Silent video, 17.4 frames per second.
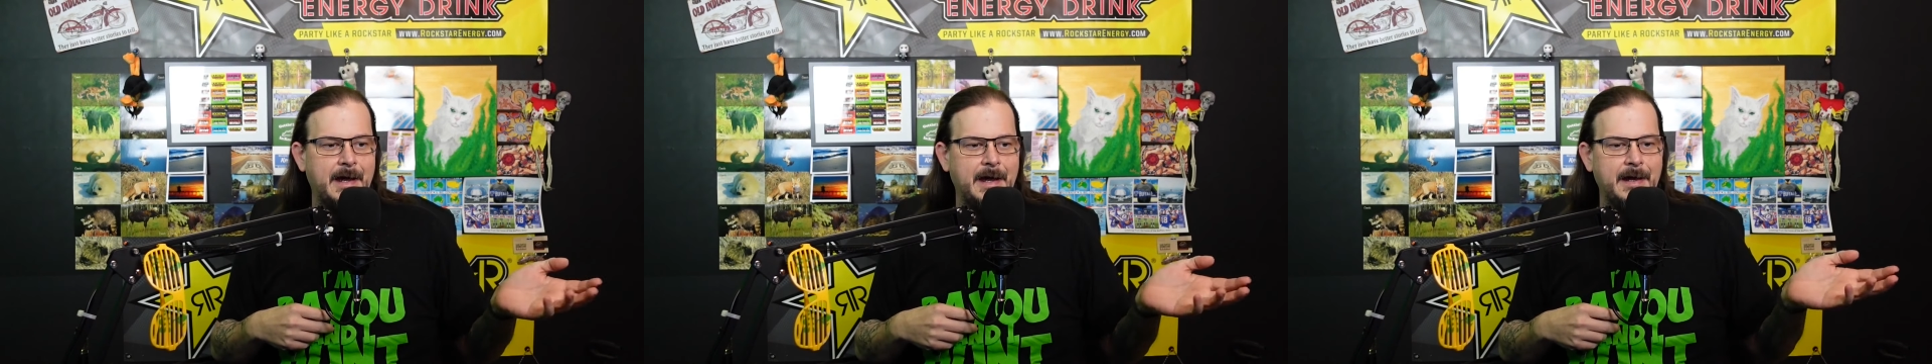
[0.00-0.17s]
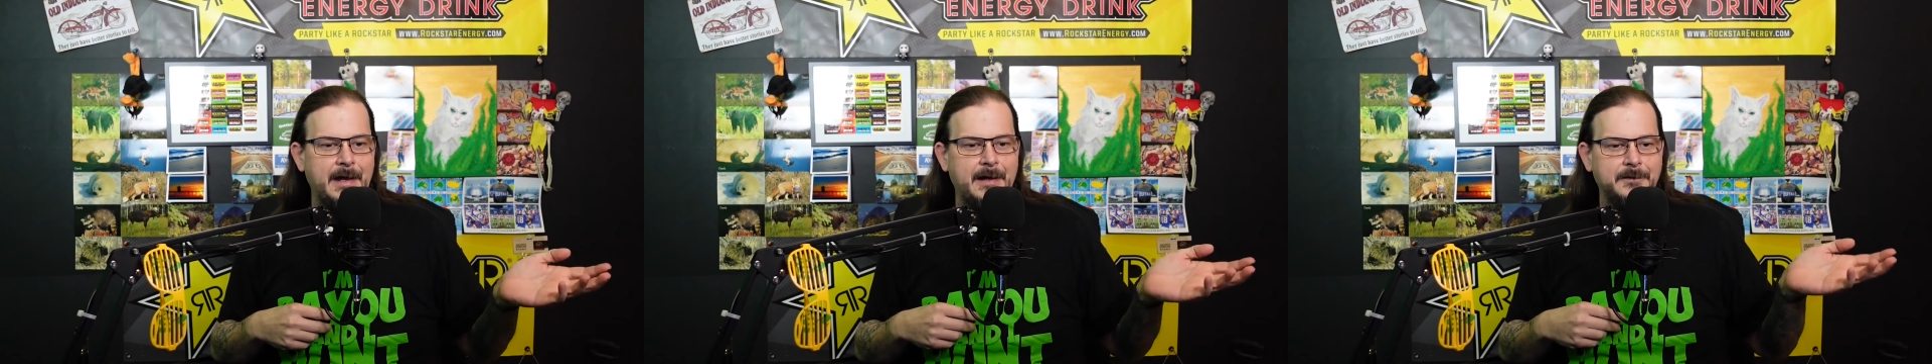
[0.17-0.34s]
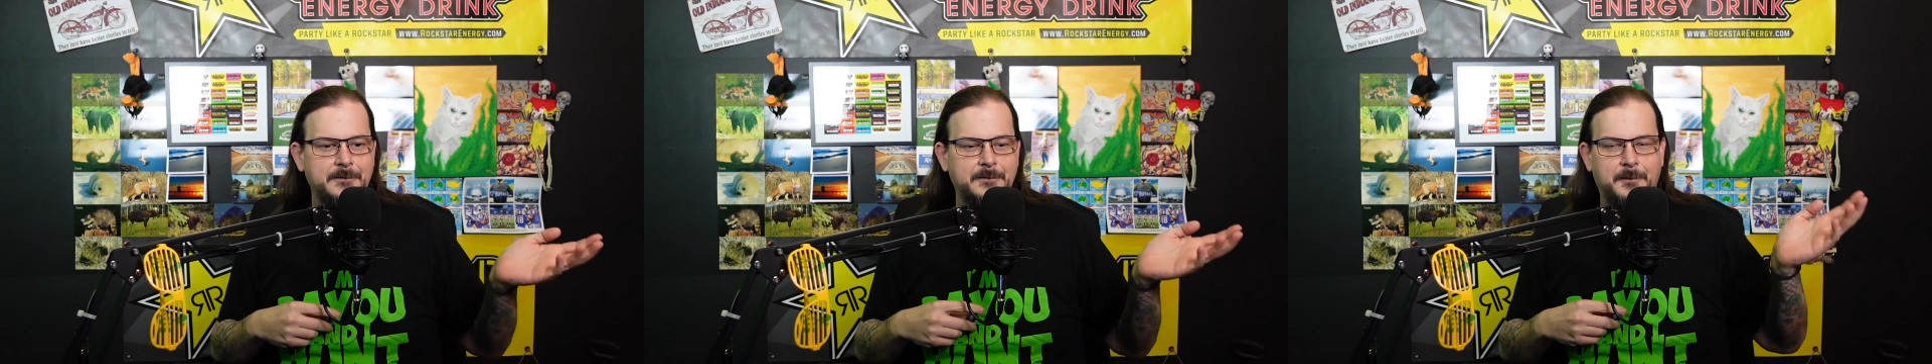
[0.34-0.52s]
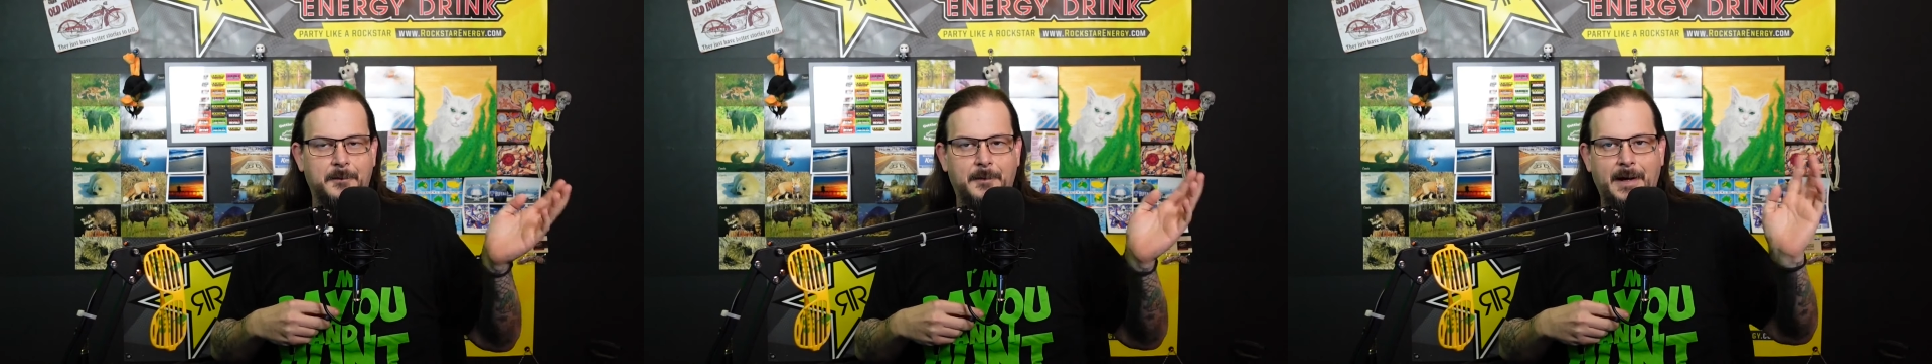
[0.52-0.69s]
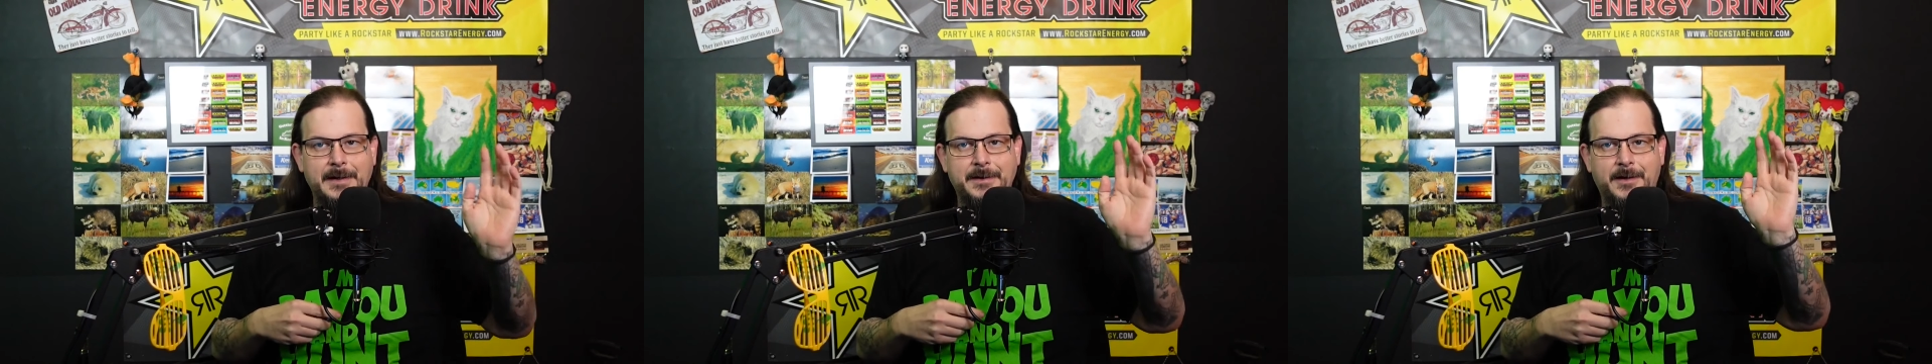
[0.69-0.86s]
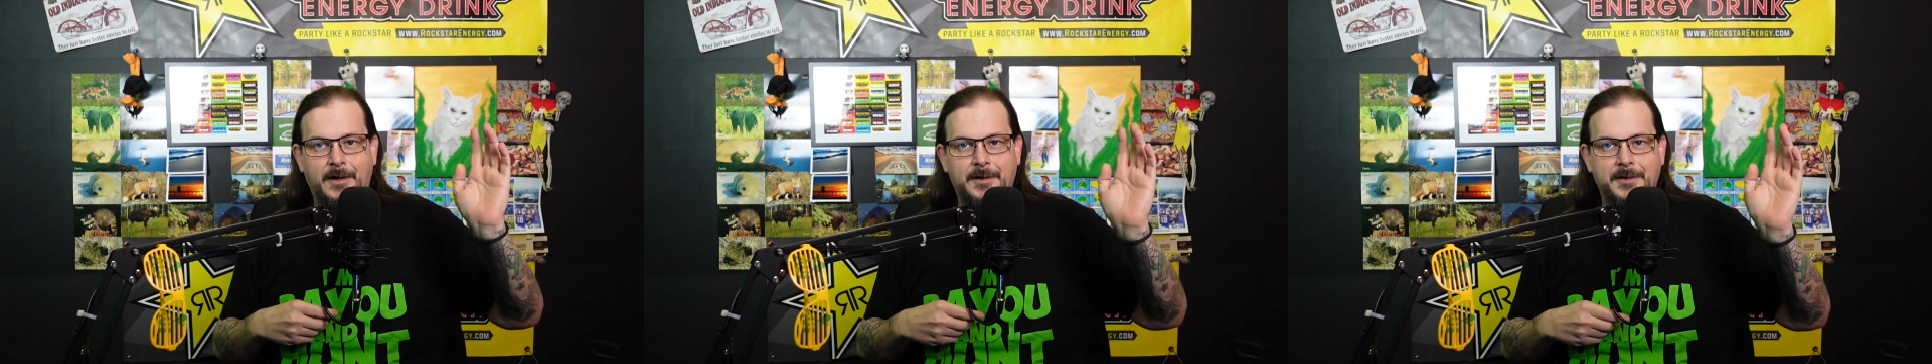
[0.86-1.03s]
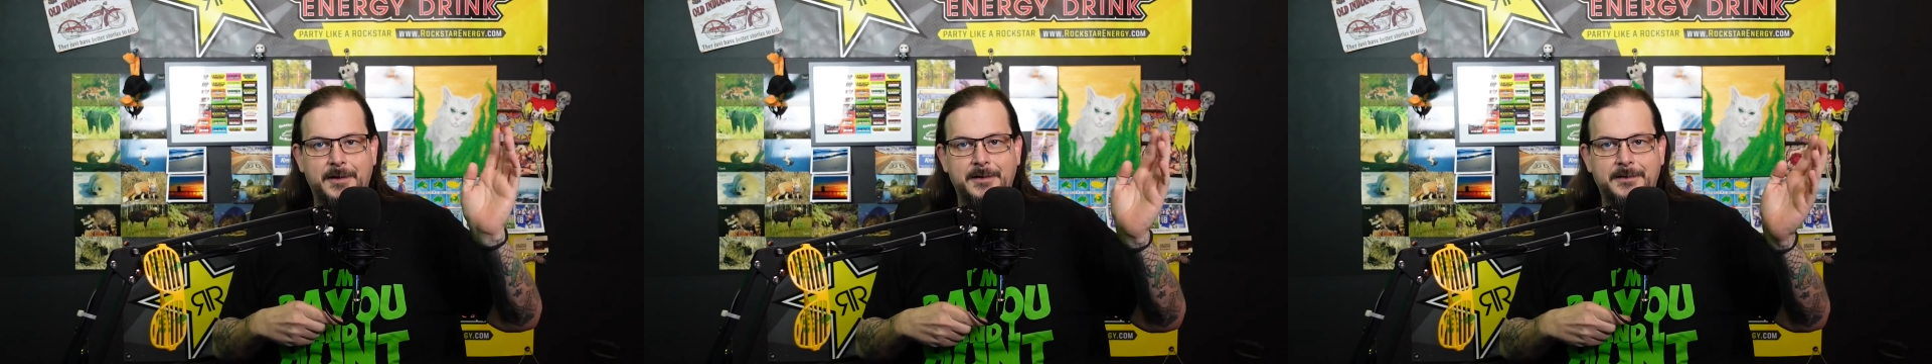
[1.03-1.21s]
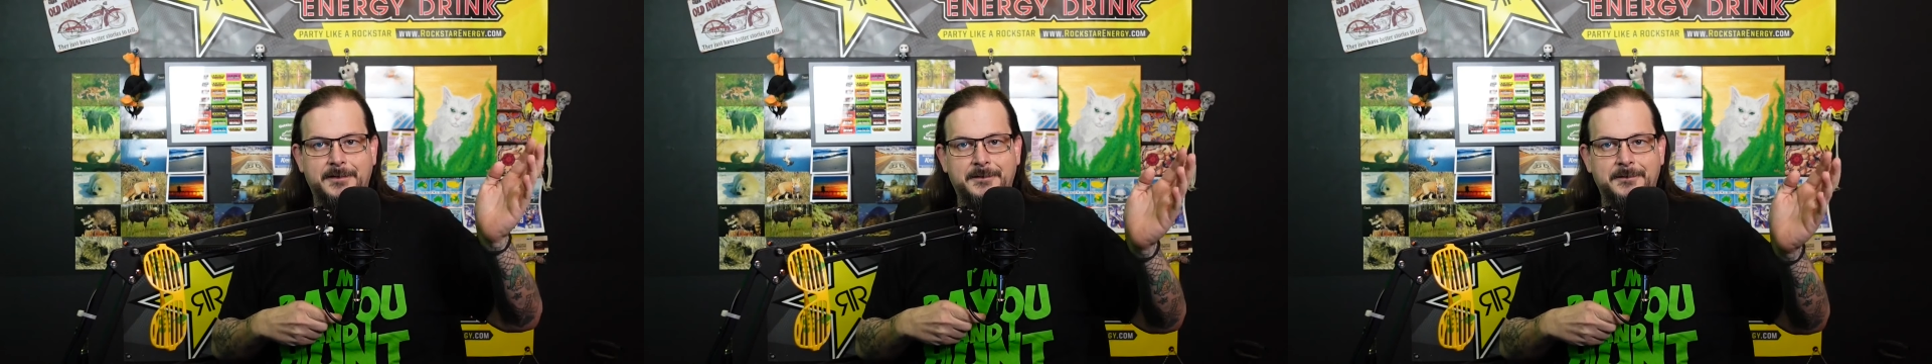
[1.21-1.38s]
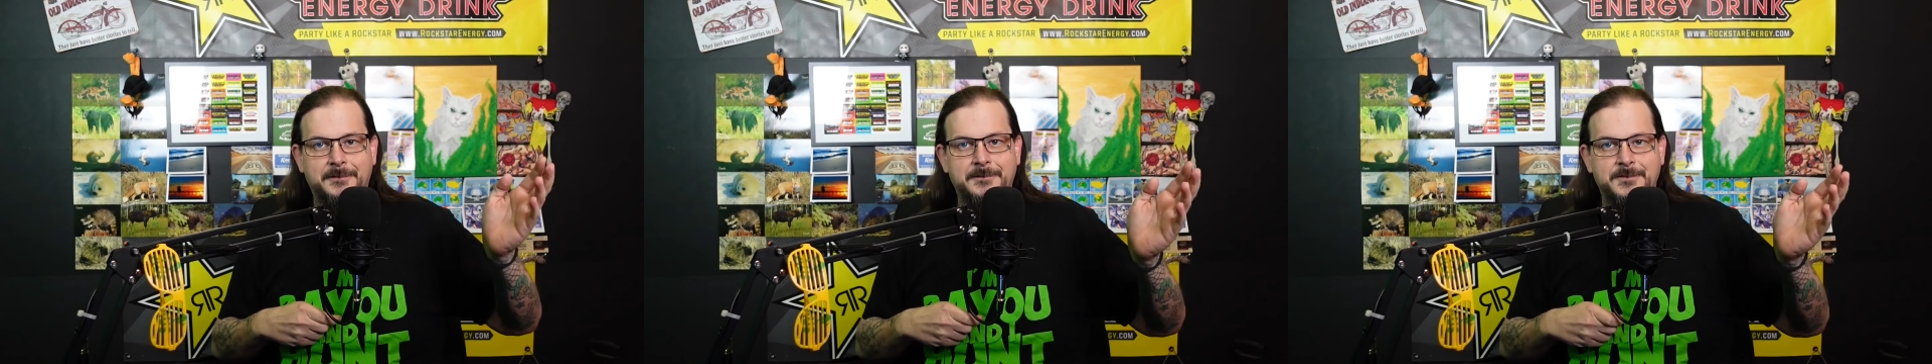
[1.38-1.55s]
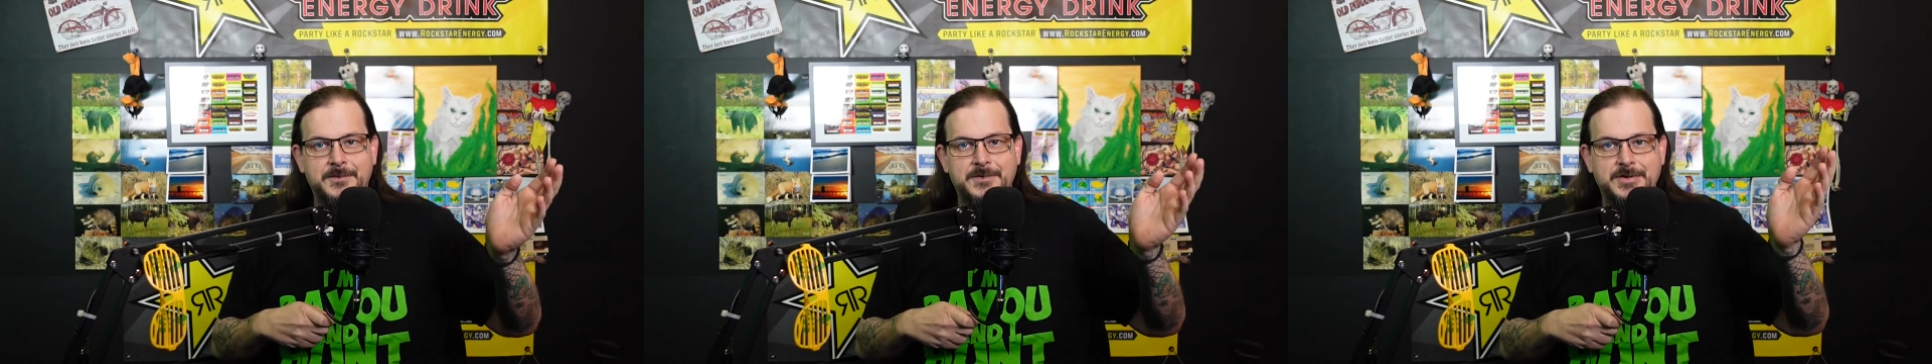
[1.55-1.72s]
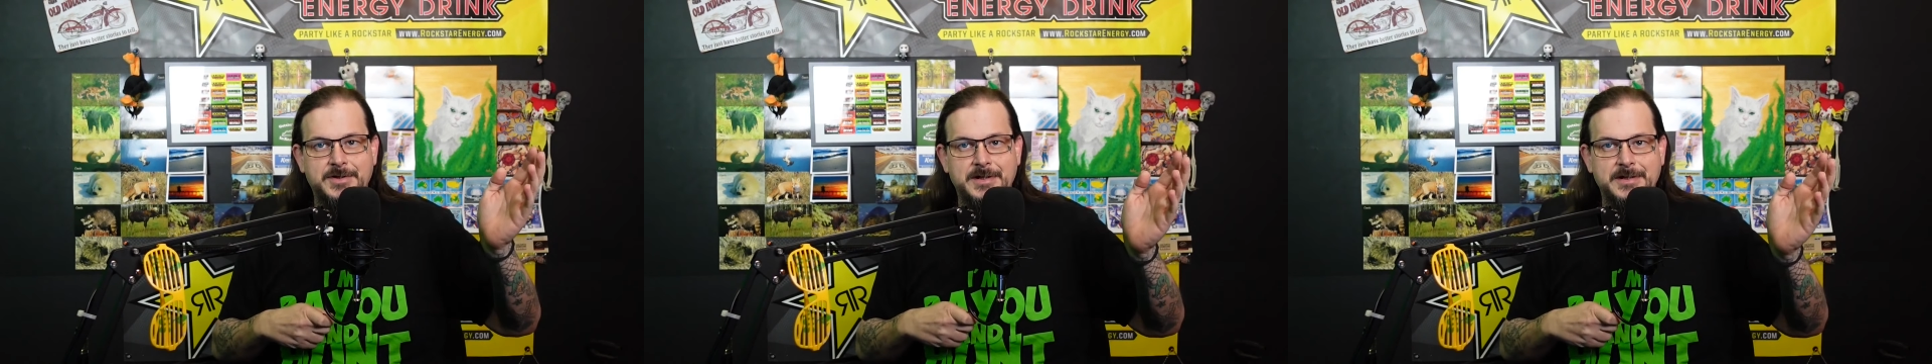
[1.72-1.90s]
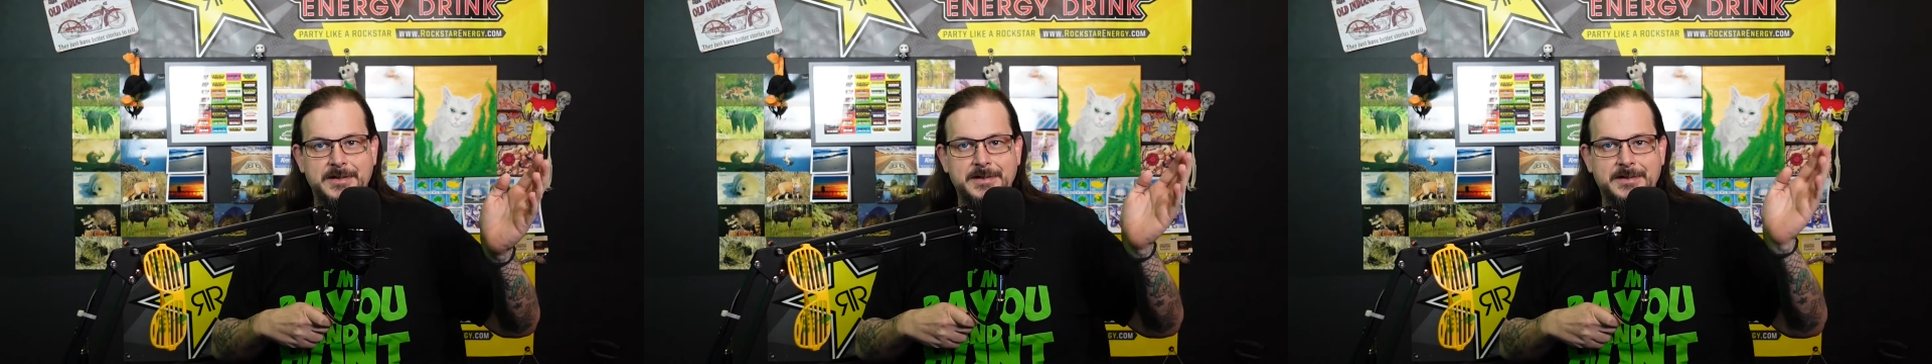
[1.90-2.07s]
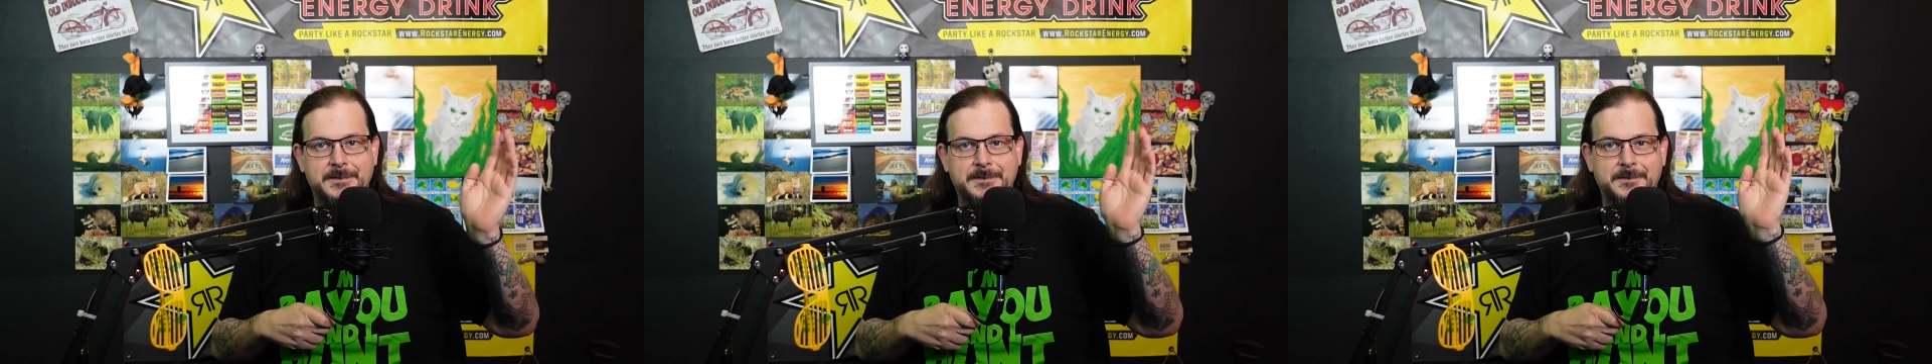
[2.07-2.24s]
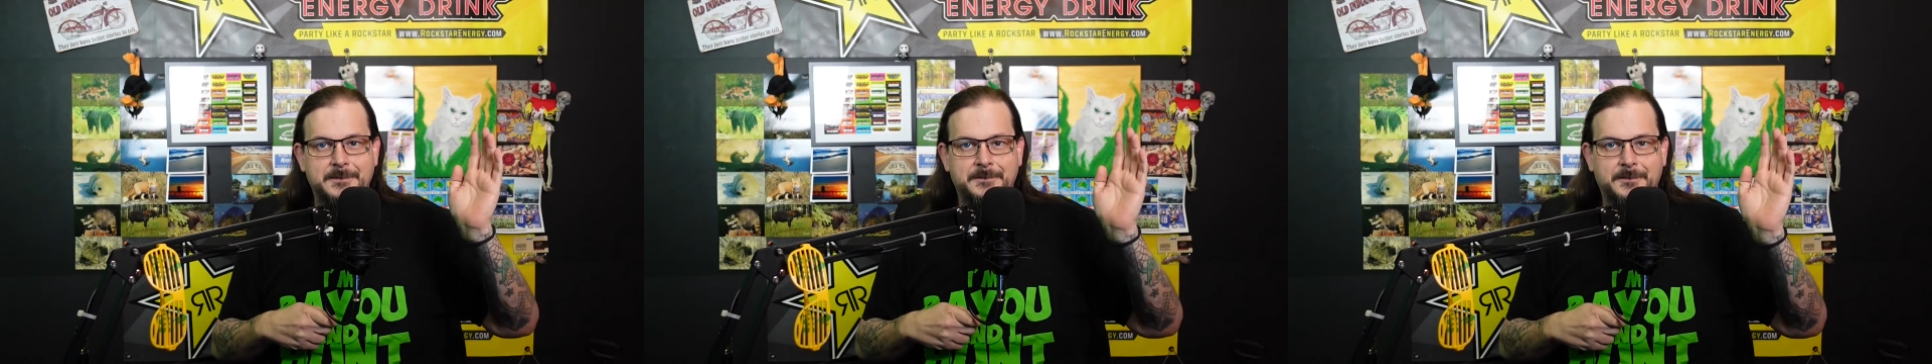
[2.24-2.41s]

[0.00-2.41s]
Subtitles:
And my daughter just